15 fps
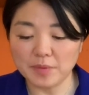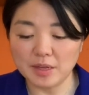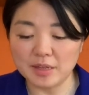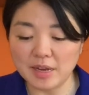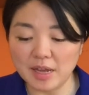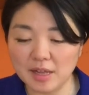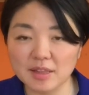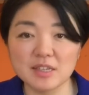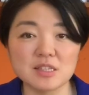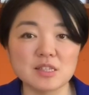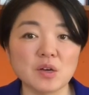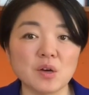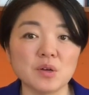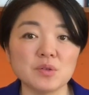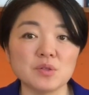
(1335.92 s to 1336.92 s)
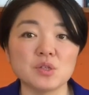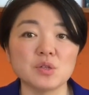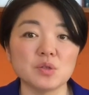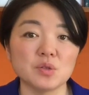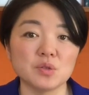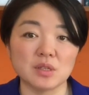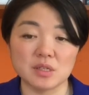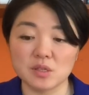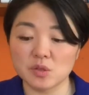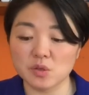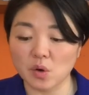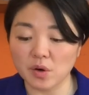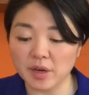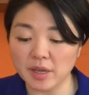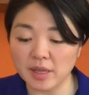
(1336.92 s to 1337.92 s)
Now let's go to the
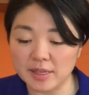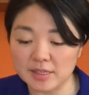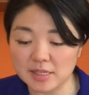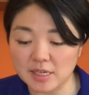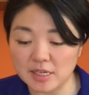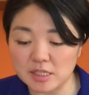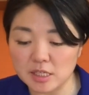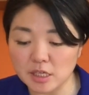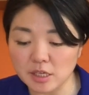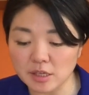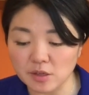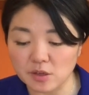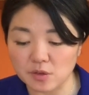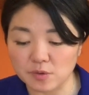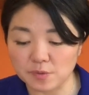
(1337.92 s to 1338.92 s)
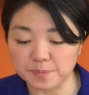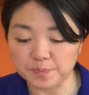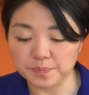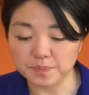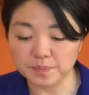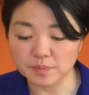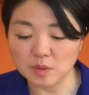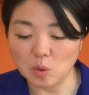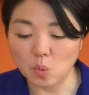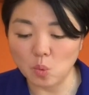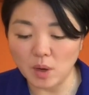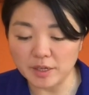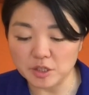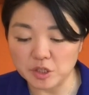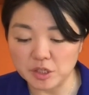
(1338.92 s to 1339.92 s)
story and let's continue
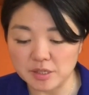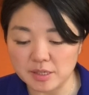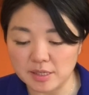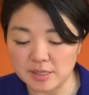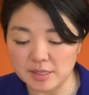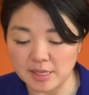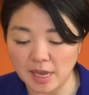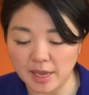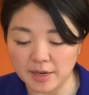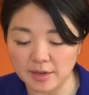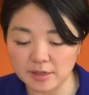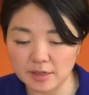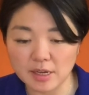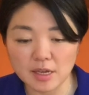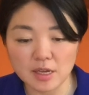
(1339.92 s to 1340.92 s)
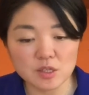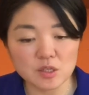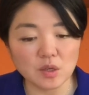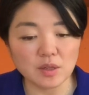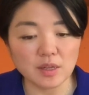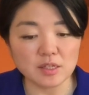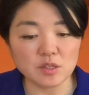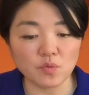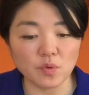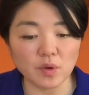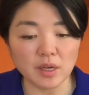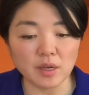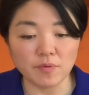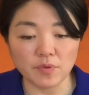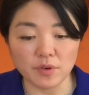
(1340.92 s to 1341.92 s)
what Jesus said. So let's
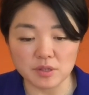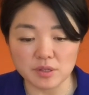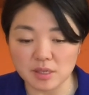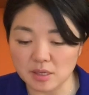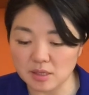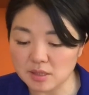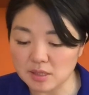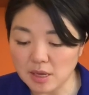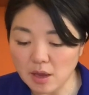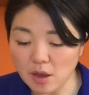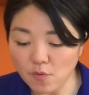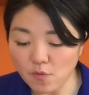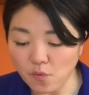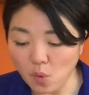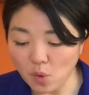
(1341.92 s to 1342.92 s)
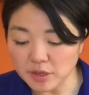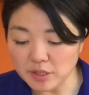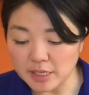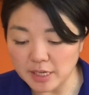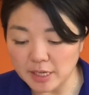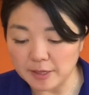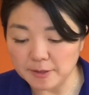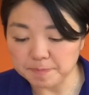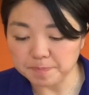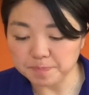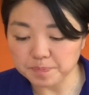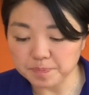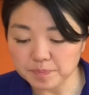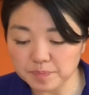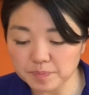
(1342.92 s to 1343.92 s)
read verses 14.
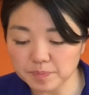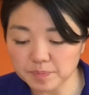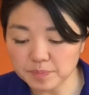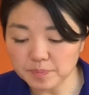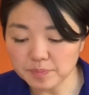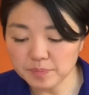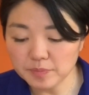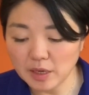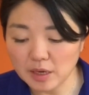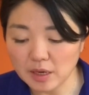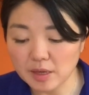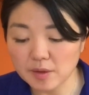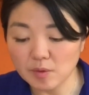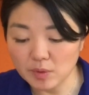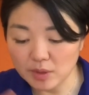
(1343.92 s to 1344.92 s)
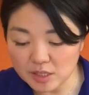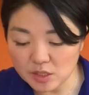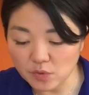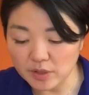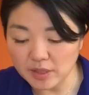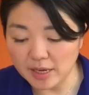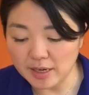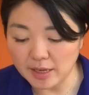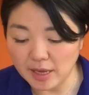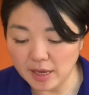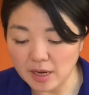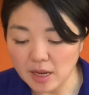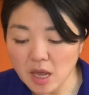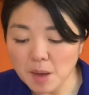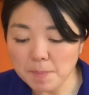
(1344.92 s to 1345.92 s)
Well, let's read that
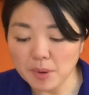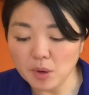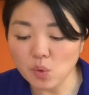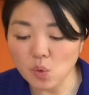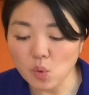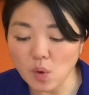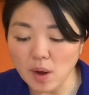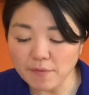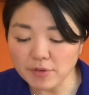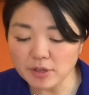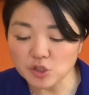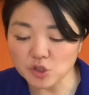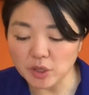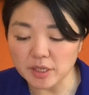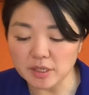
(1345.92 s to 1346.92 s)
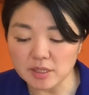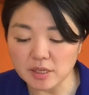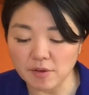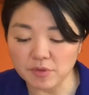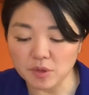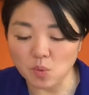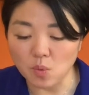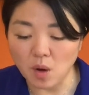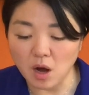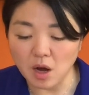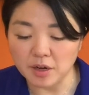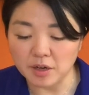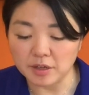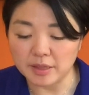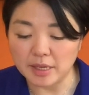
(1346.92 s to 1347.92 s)
again. But whoever drinks of the
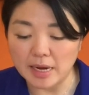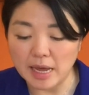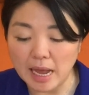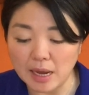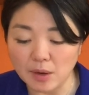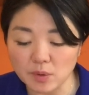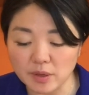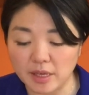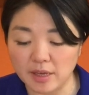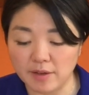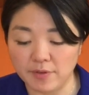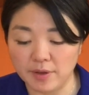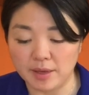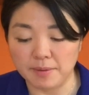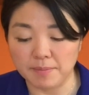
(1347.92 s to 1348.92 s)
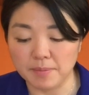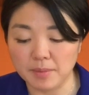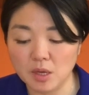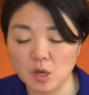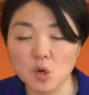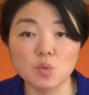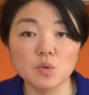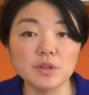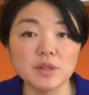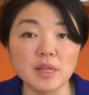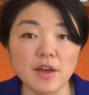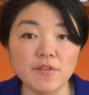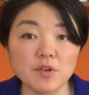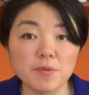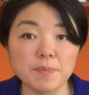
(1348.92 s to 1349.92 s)
water that I will give him will
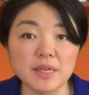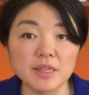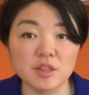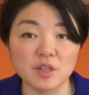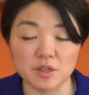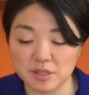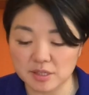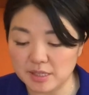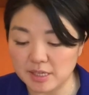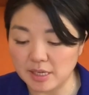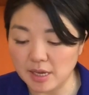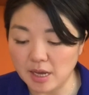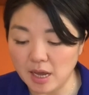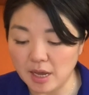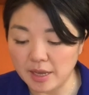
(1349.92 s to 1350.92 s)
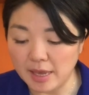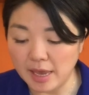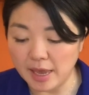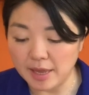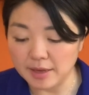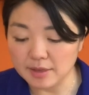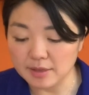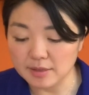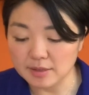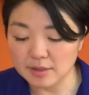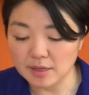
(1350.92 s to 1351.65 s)
never be thirsty again.